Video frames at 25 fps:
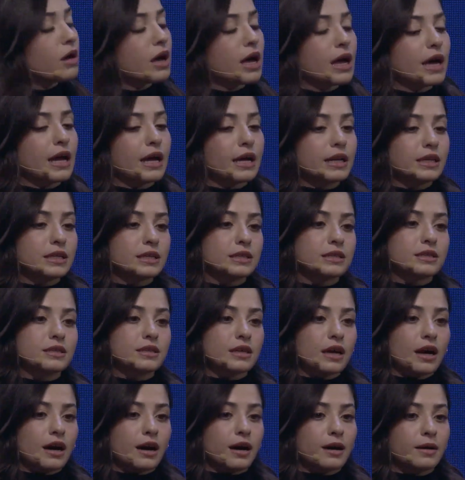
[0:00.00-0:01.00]
And
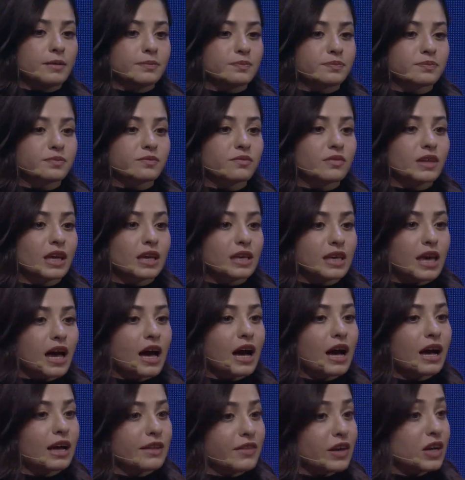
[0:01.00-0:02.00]

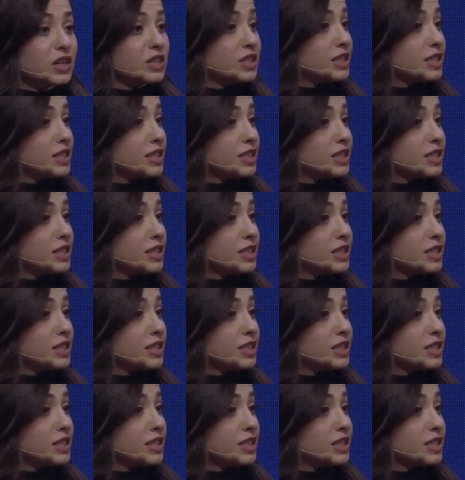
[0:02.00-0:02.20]
yeah, they're